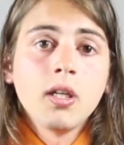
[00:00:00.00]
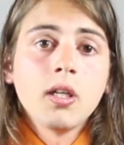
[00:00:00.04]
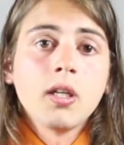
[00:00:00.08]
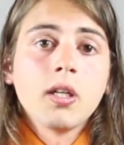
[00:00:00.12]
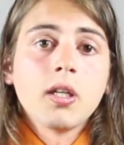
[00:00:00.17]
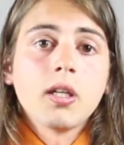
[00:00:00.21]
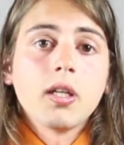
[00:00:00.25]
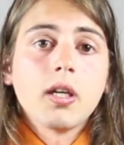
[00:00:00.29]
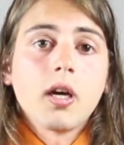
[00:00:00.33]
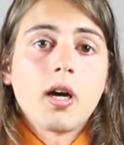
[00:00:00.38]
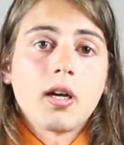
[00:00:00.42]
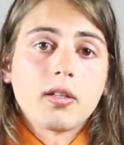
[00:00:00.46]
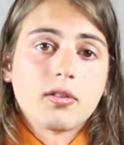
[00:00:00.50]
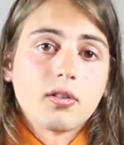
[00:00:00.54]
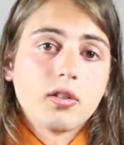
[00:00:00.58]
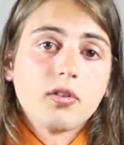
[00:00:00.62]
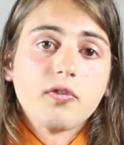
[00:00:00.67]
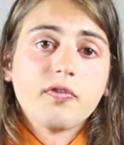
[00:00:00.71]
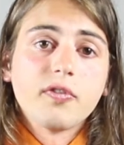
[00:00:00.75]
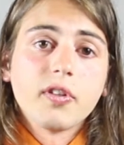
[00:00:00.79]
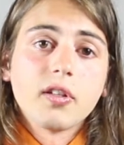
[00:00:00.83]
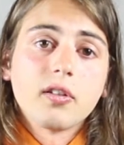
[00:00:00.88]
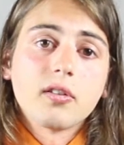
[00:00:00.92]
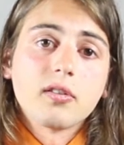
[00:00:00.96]
he also
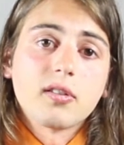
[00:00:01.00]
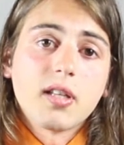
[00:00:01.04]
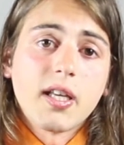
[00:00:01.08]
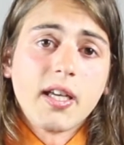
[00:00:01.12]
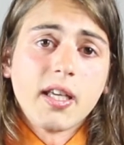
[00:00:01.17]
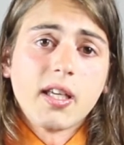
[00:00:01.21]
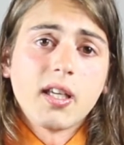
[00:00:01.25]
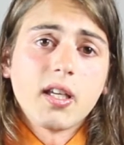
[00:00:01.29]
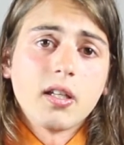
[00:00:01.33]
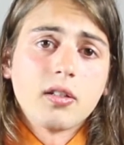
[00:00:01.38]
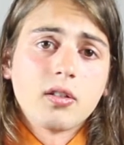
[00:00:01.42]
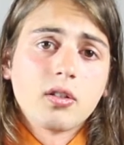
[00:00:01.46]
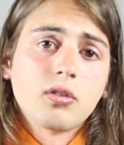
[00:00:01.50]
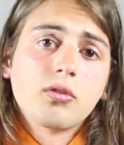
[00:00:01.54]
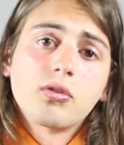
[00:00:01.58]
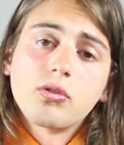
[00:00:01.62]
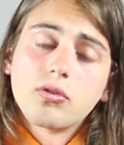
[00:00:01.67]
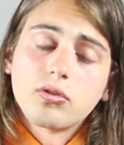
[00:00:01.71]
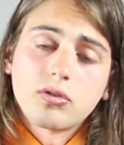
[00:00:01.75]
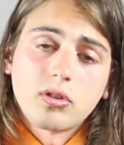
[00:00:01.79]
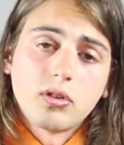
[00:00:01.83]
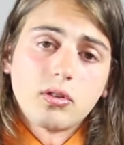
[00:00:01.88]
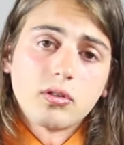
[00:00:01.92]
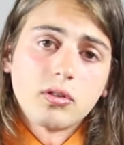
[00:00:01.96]
feels like it's
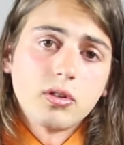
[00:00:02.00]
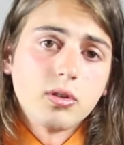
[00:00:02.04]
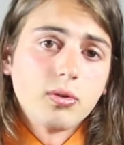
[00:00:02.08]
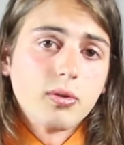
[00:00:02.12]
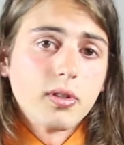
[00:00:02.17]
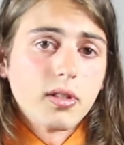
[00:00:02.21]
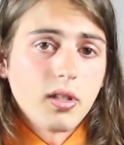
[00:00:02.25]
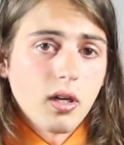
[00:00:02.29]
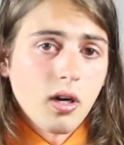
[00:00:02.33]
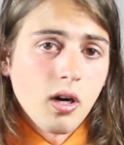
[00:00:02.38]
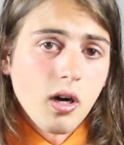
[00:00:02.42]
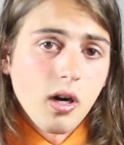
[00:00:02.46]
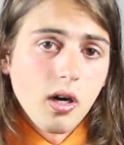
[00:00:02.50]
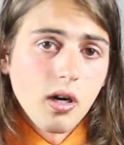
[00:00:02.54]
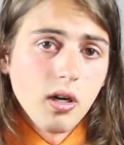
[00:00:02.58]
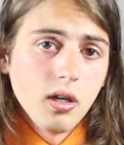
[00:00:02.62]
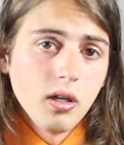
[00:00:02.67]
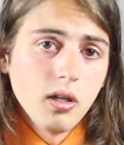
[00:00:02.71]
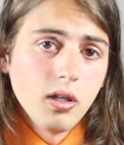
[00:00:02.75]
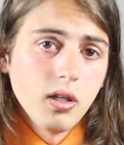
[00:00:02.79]
crucial to his art.